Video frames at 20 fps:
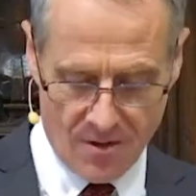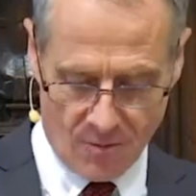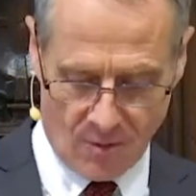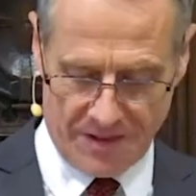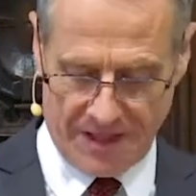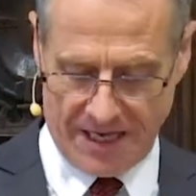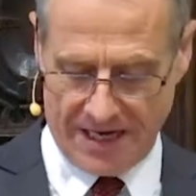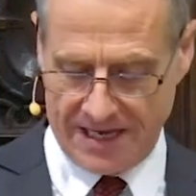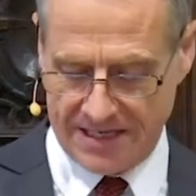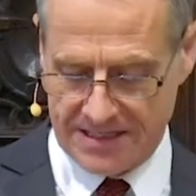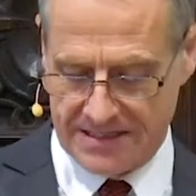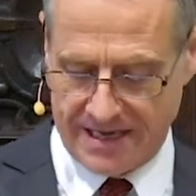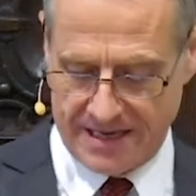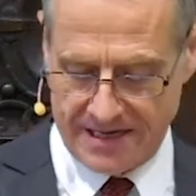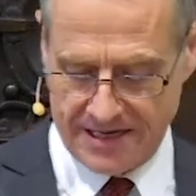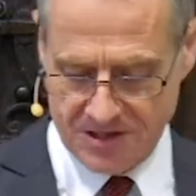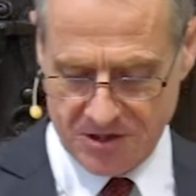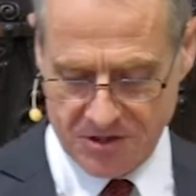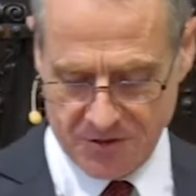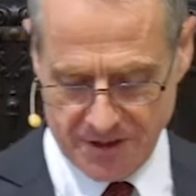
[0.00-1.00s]
Well, then let's get
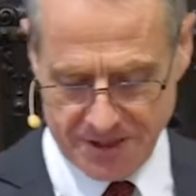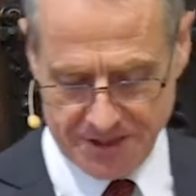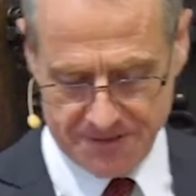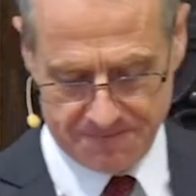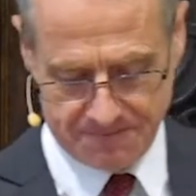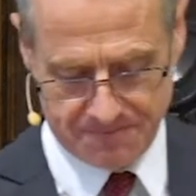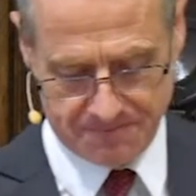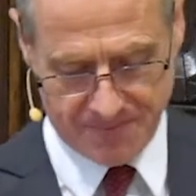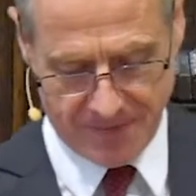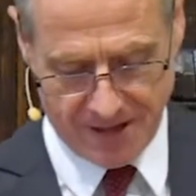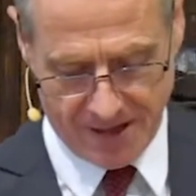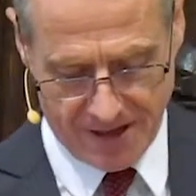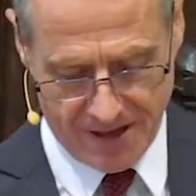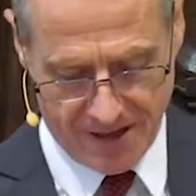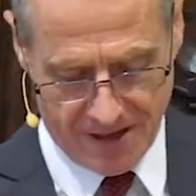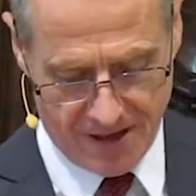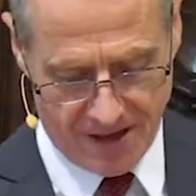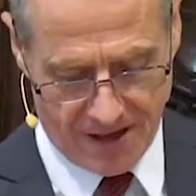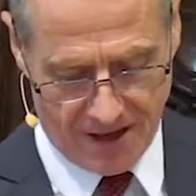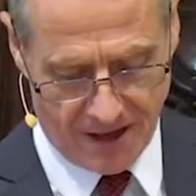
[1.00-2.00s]
into it.
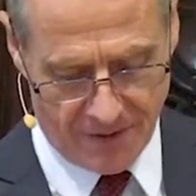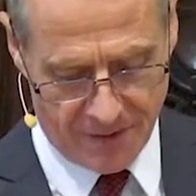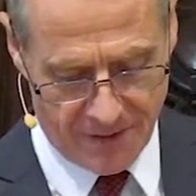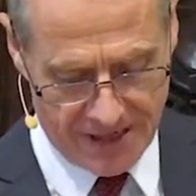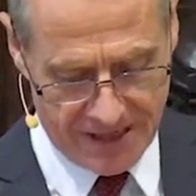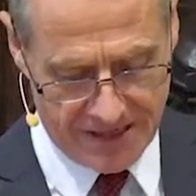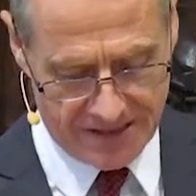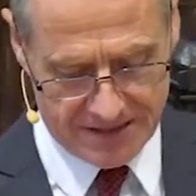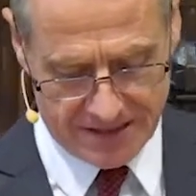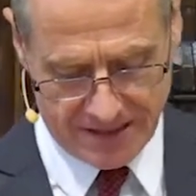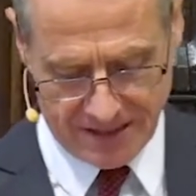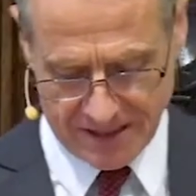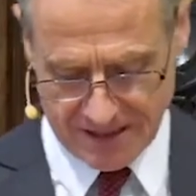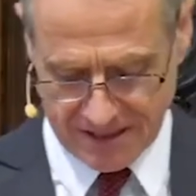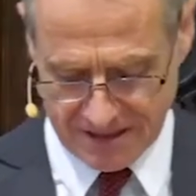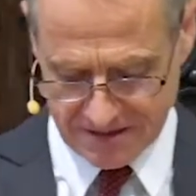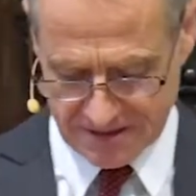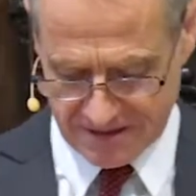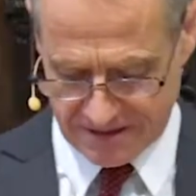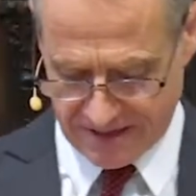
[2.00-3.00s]
These
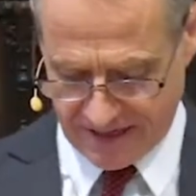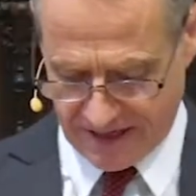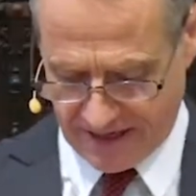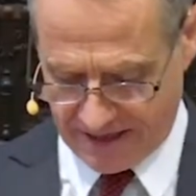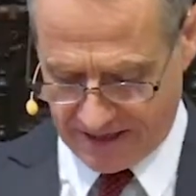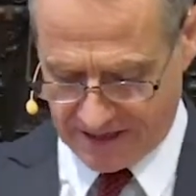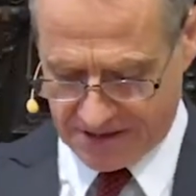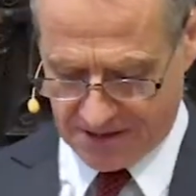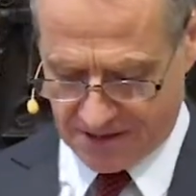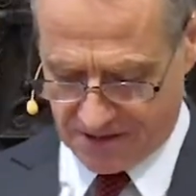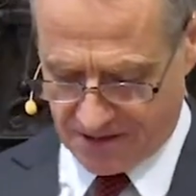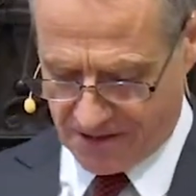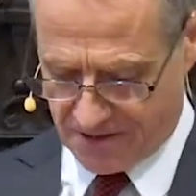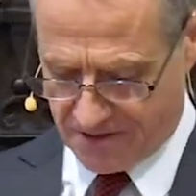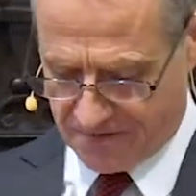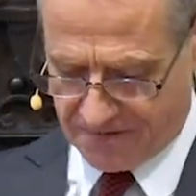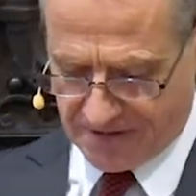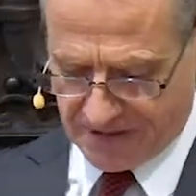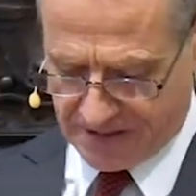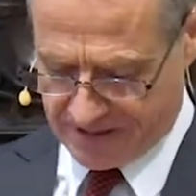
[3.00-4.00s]
last days
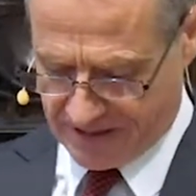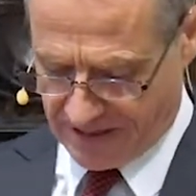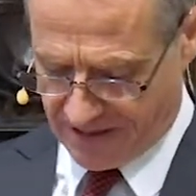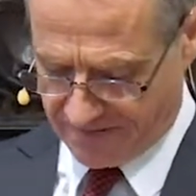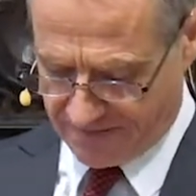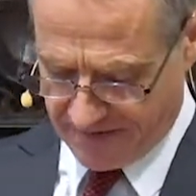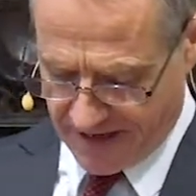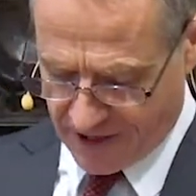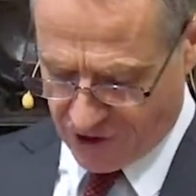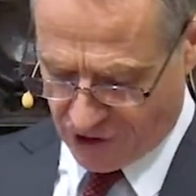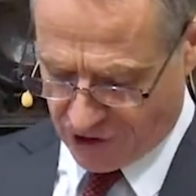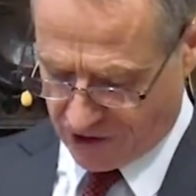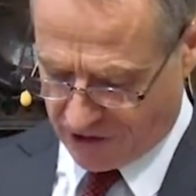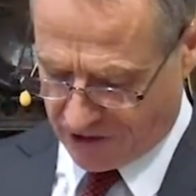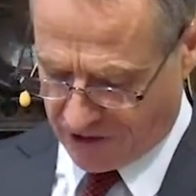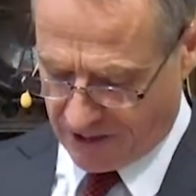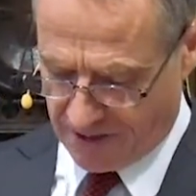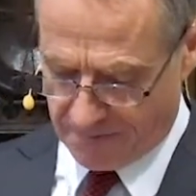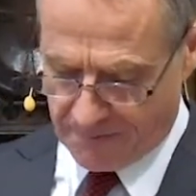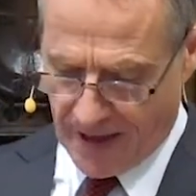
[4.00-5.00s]
of
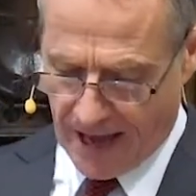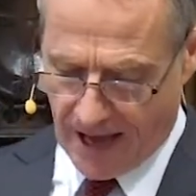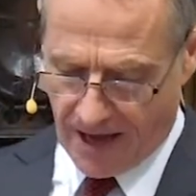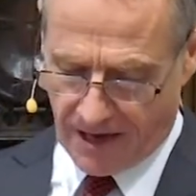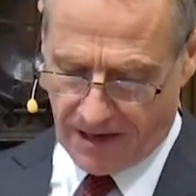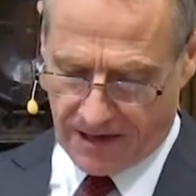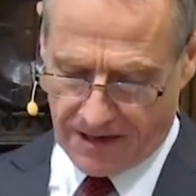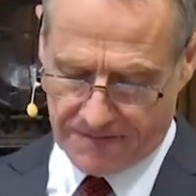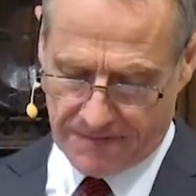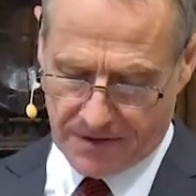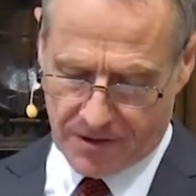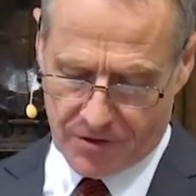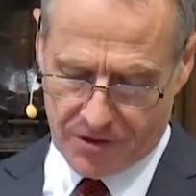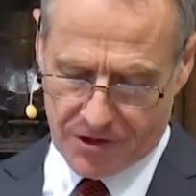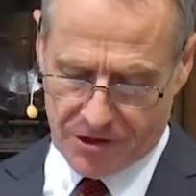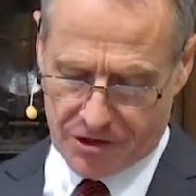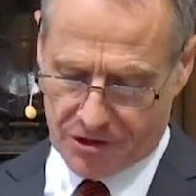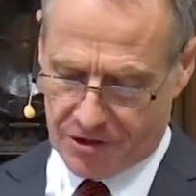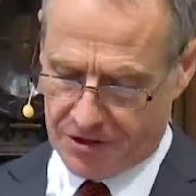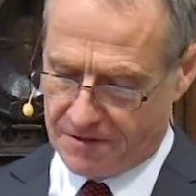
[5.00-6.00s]
salvation, the power for
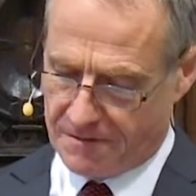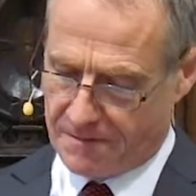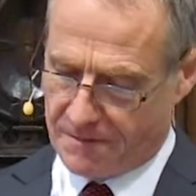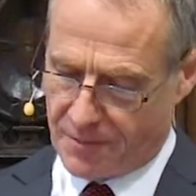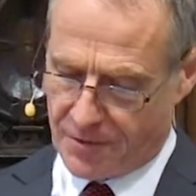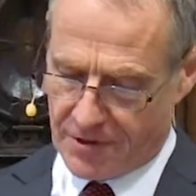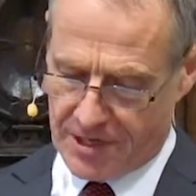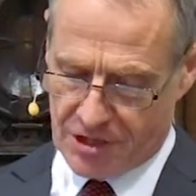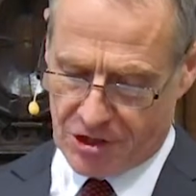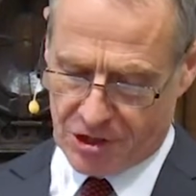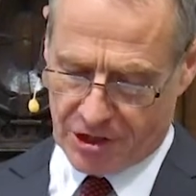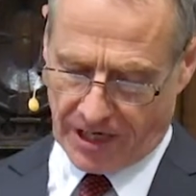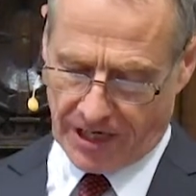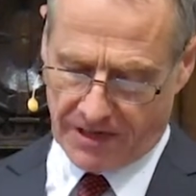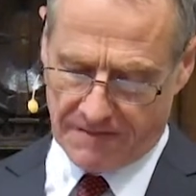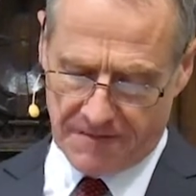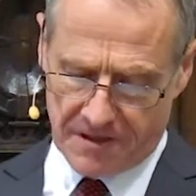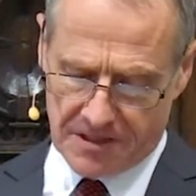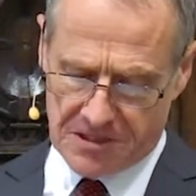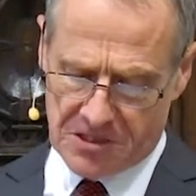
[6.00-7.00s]
Christian preaching.
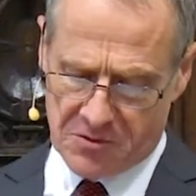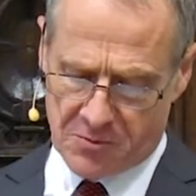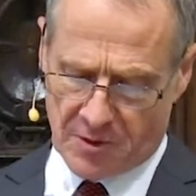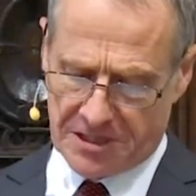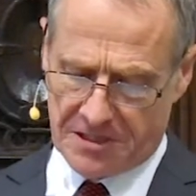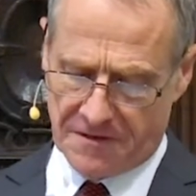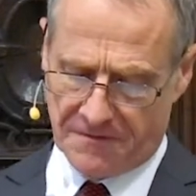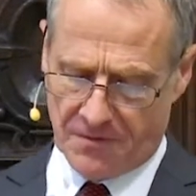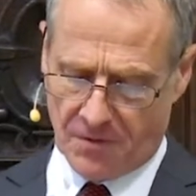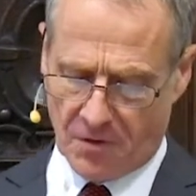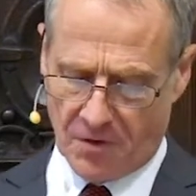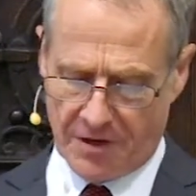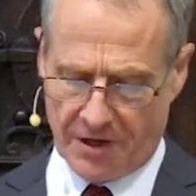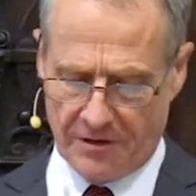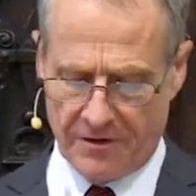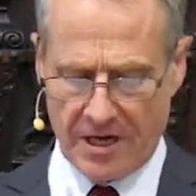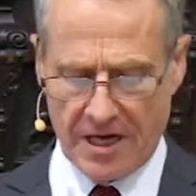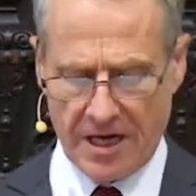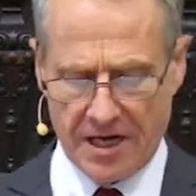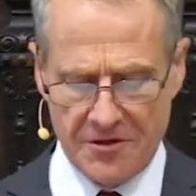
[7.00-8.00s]
In verses 1 to 4, there
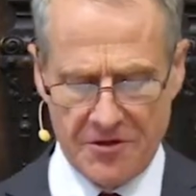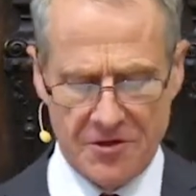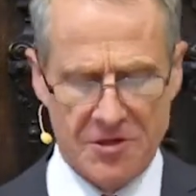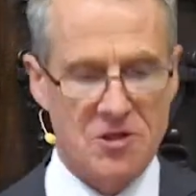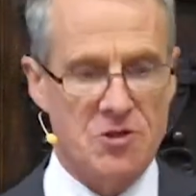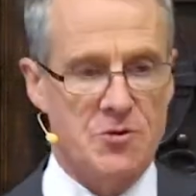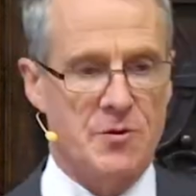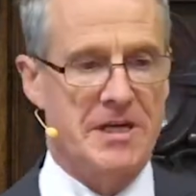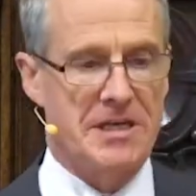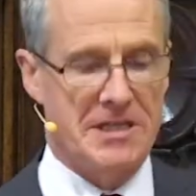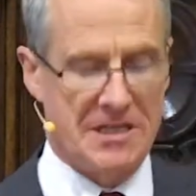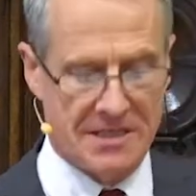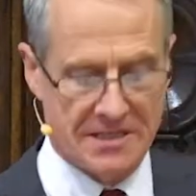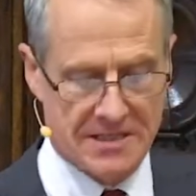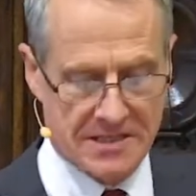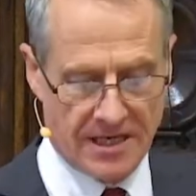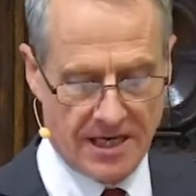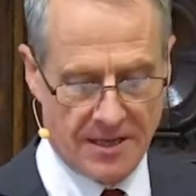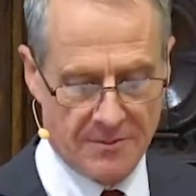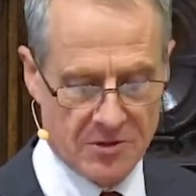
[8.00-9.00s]
are 120
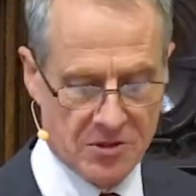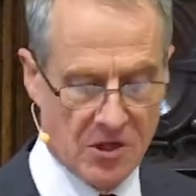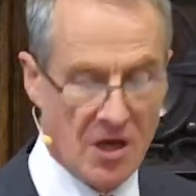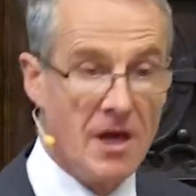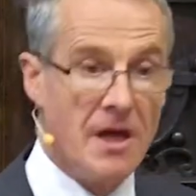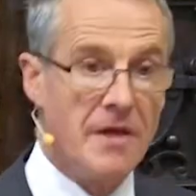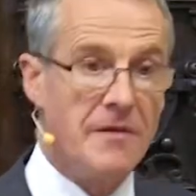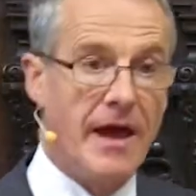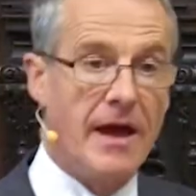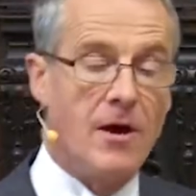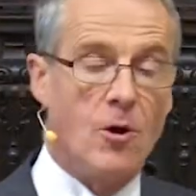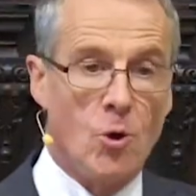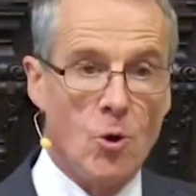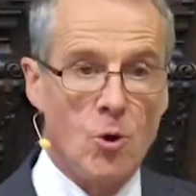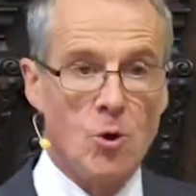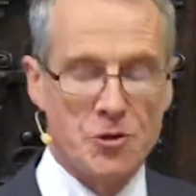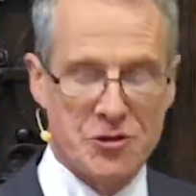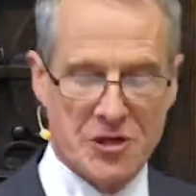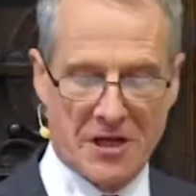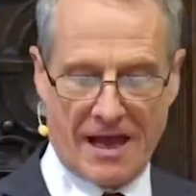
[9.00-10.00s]
disciples. They're
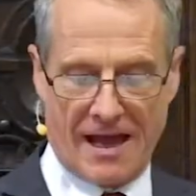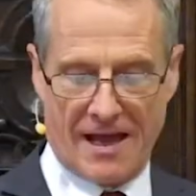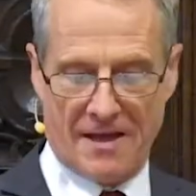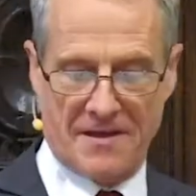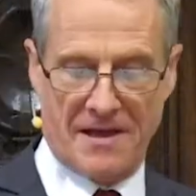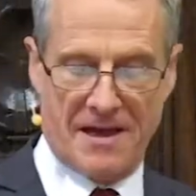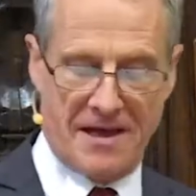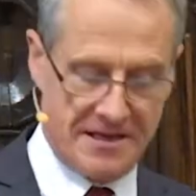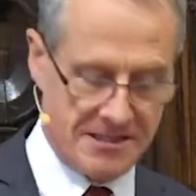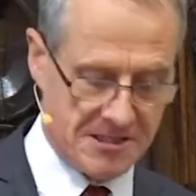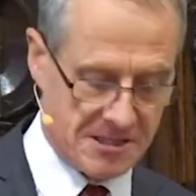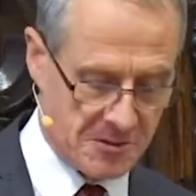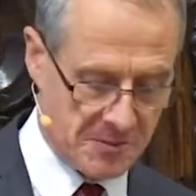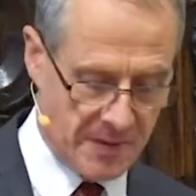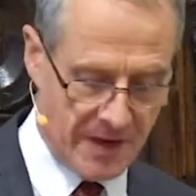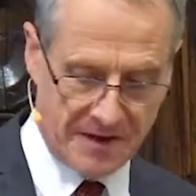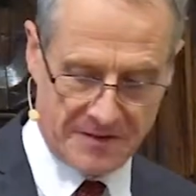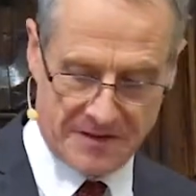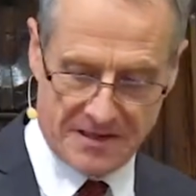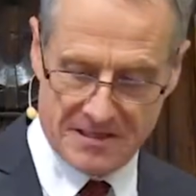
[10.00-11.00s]
all together. I
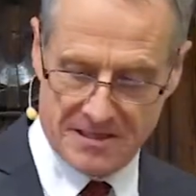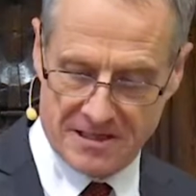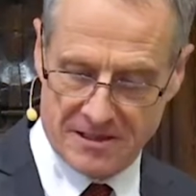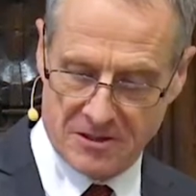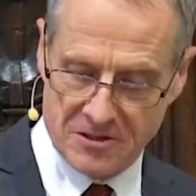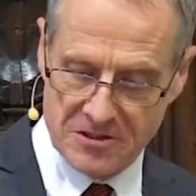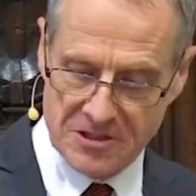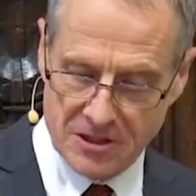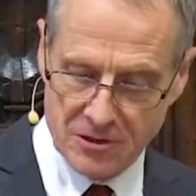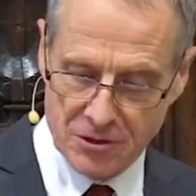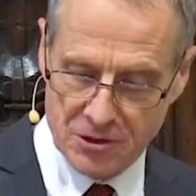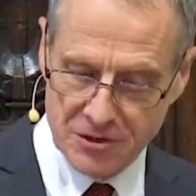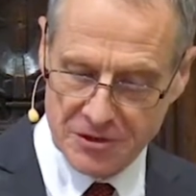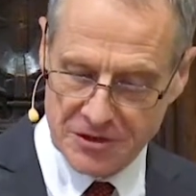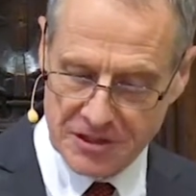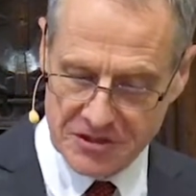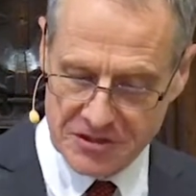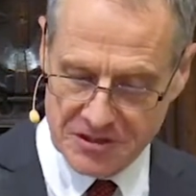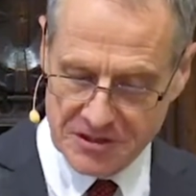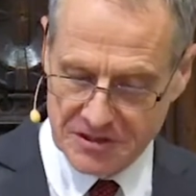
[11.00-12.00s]
suspect there's little social
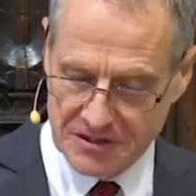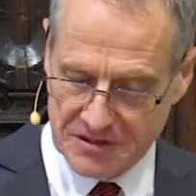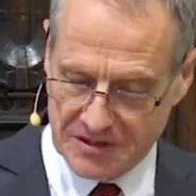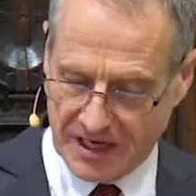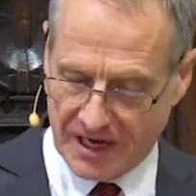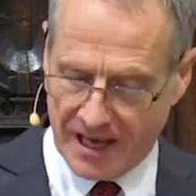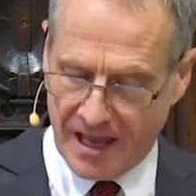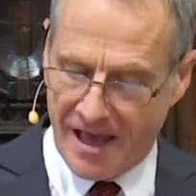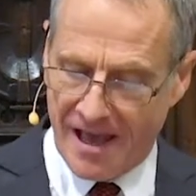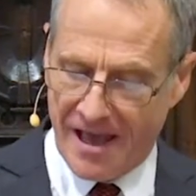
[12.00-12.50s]
distancing.